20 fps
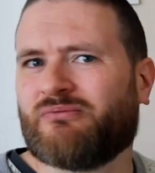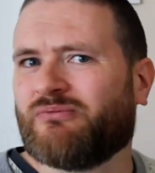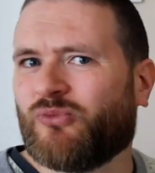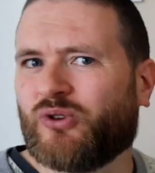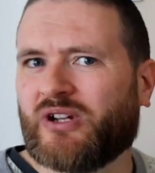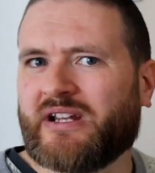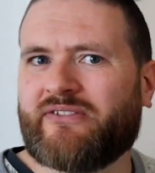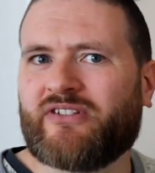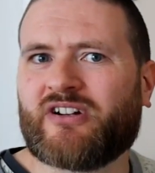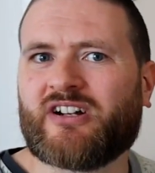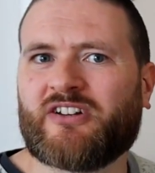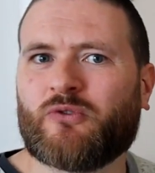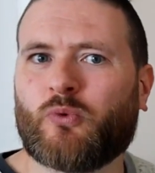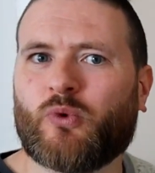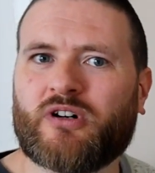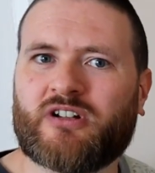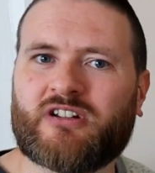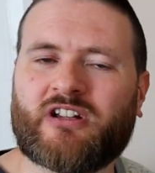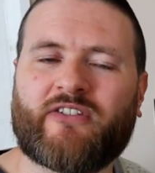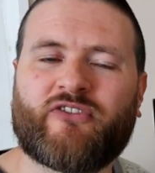whatever kind of
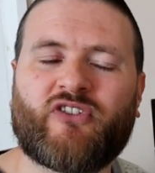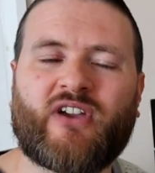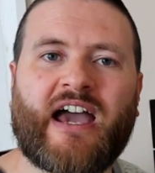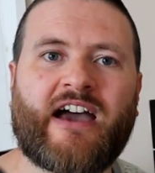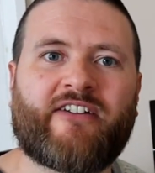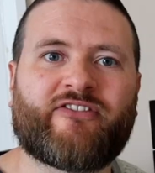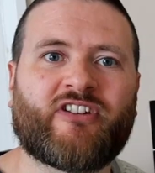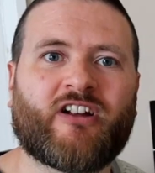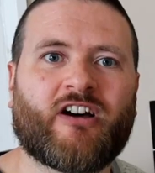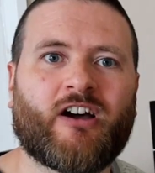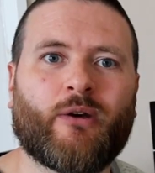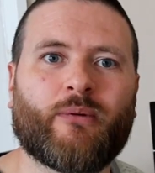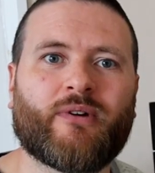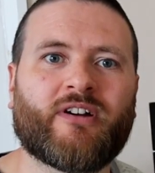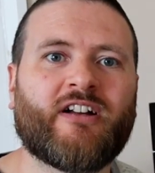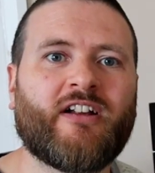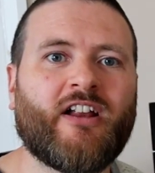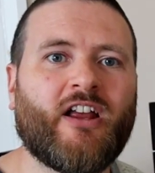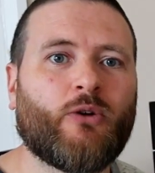wildlife you have in Iowa.